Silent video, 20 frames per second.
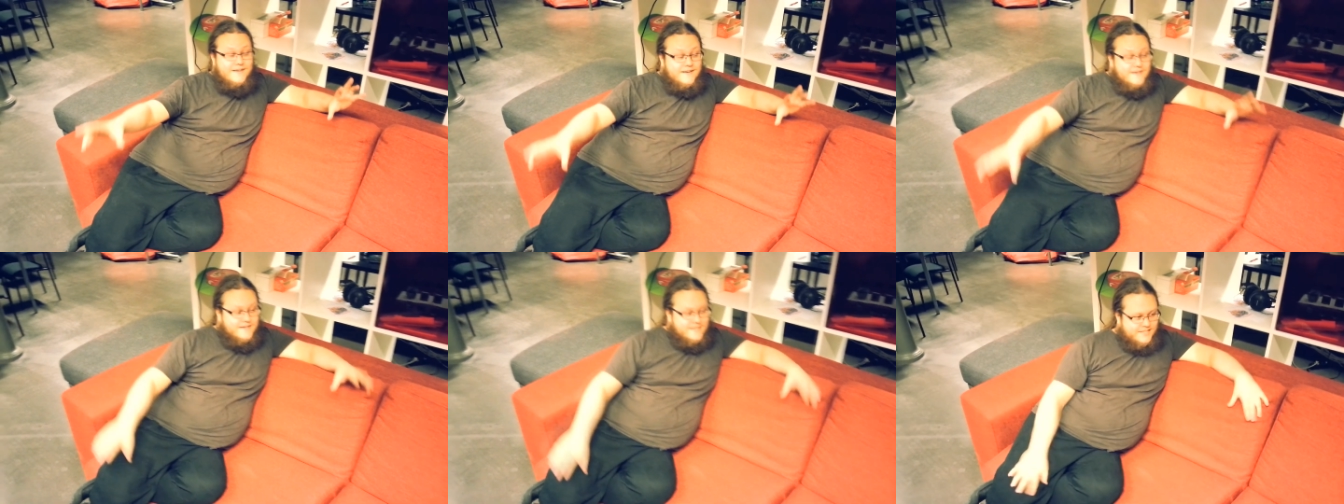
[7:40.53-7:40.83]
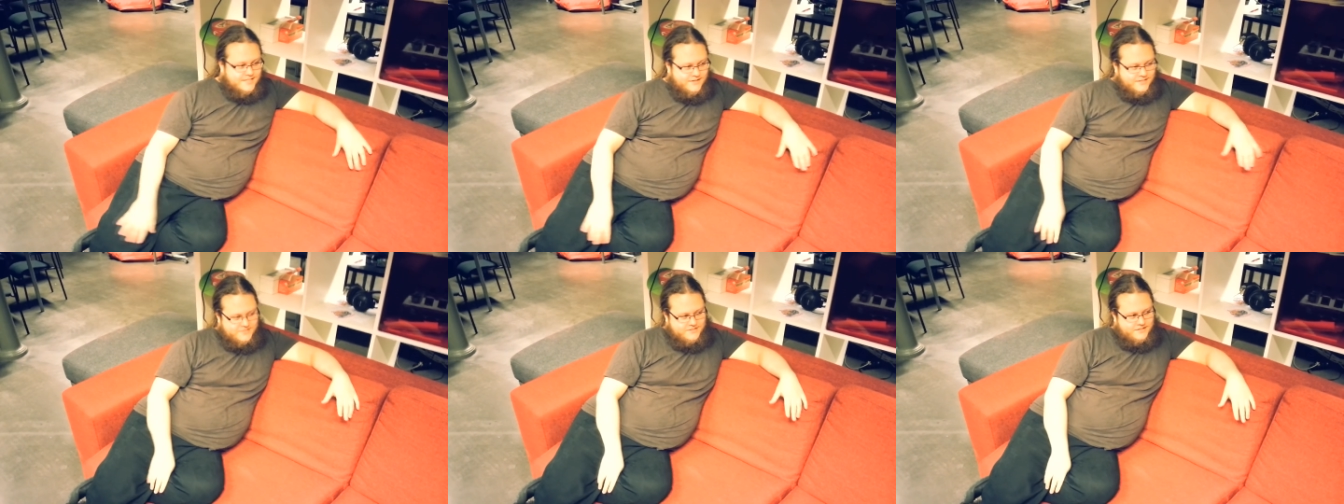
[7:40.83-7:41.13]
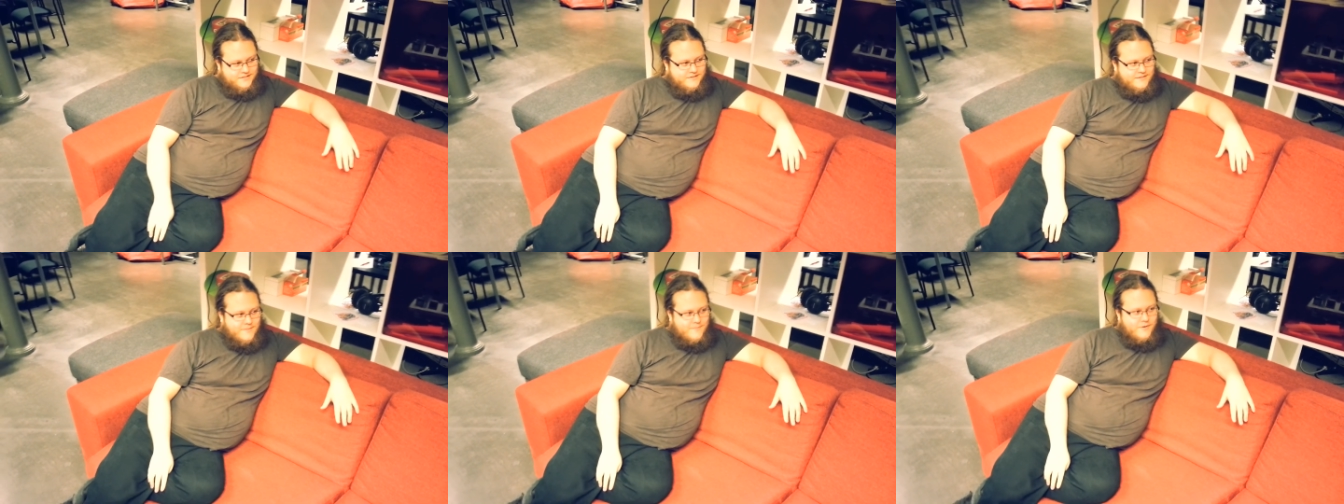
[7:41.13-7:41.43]
It's
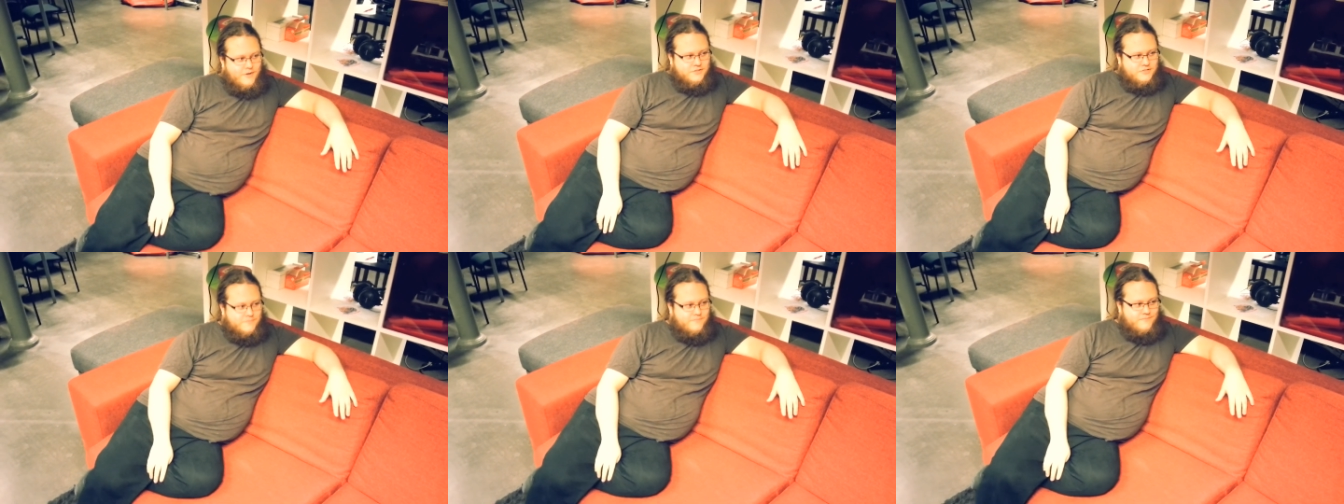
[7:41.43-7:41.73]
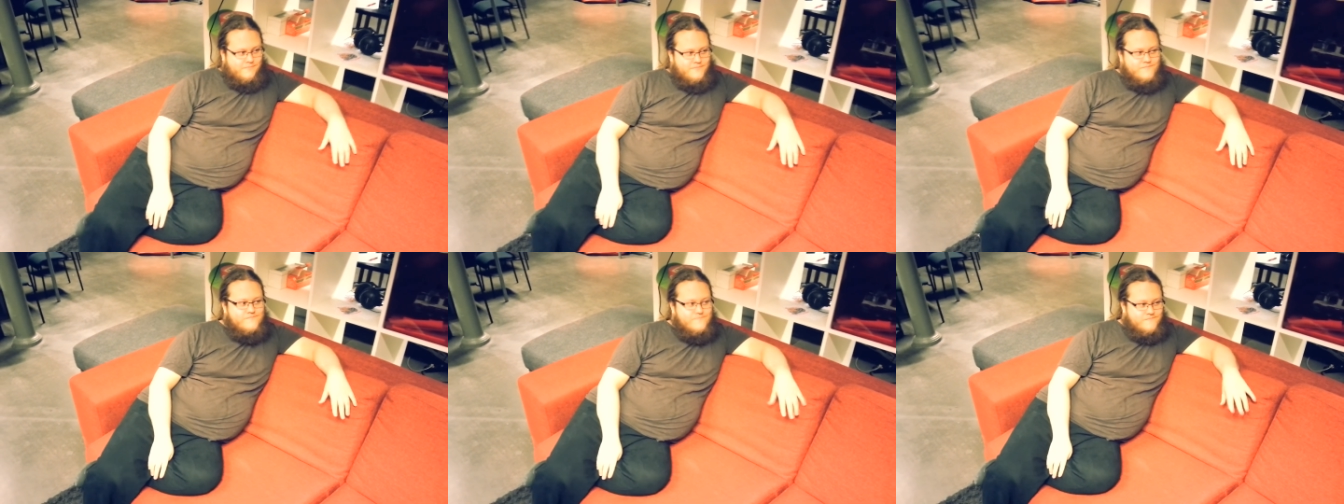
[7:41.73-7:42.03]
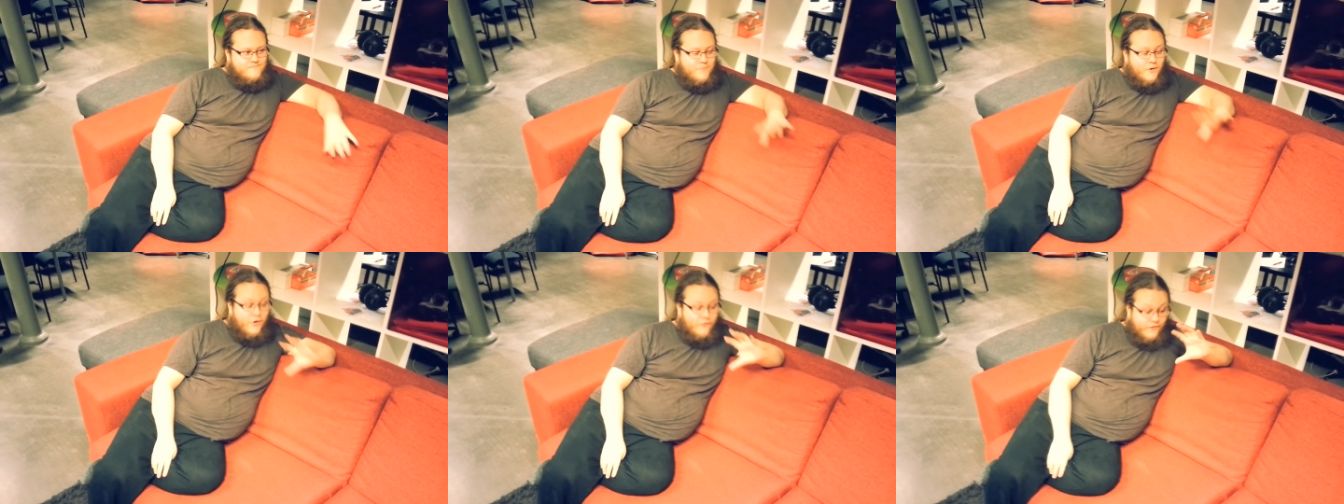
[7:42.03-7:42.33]
not the most
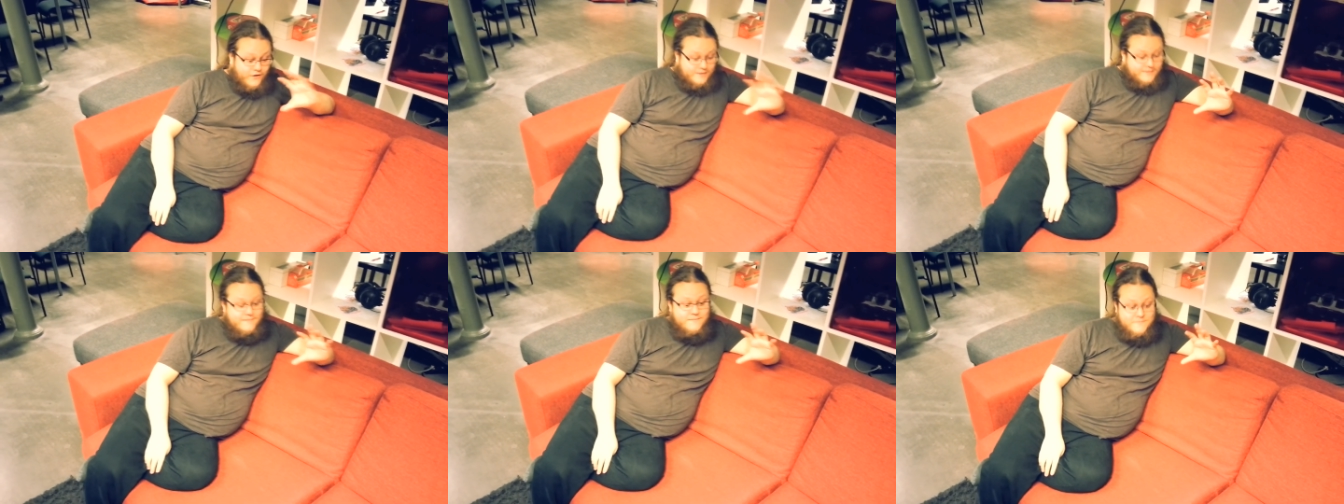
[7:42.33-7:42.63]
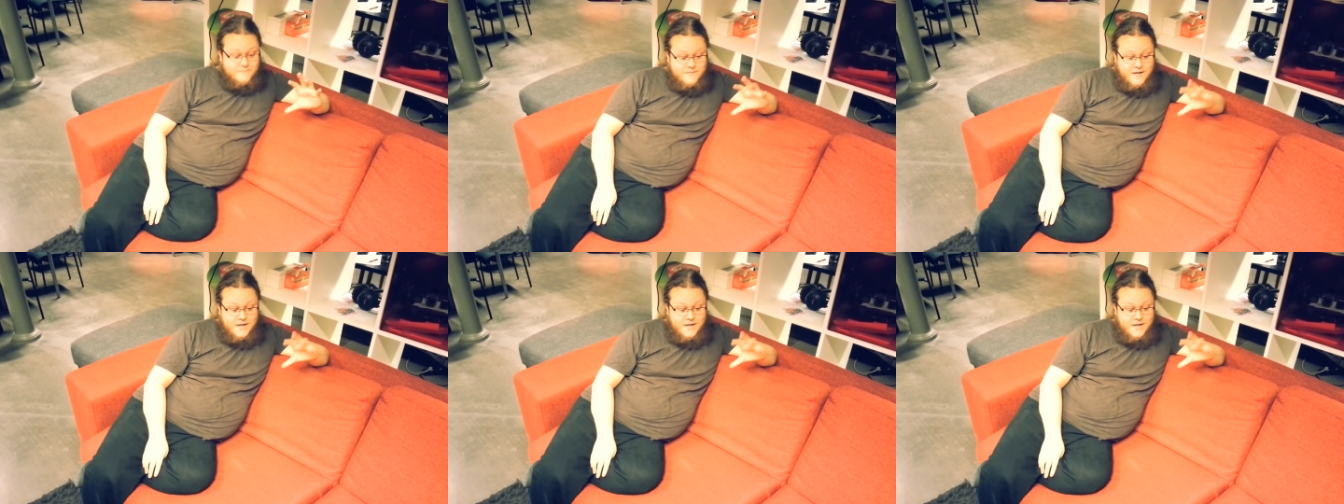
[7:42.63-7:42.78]
perfect